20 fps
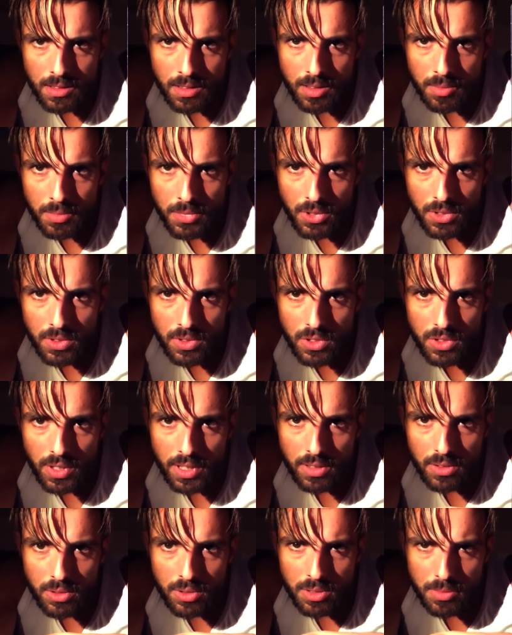gonna try
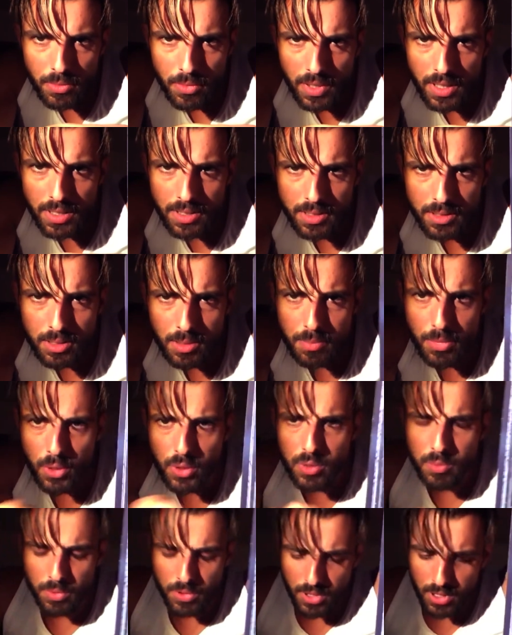to do them right in the
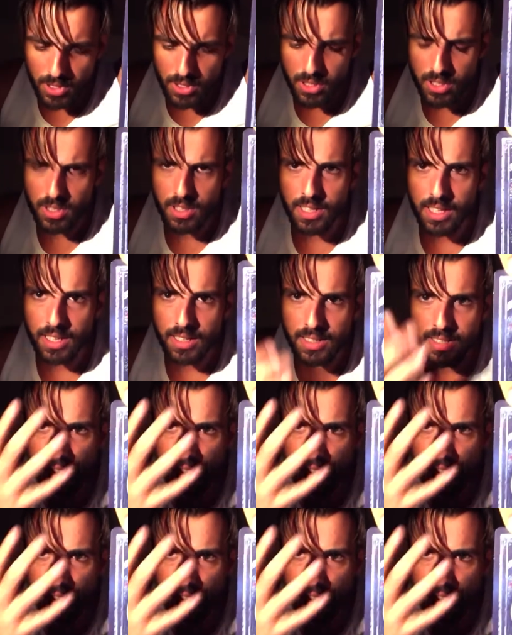post-production and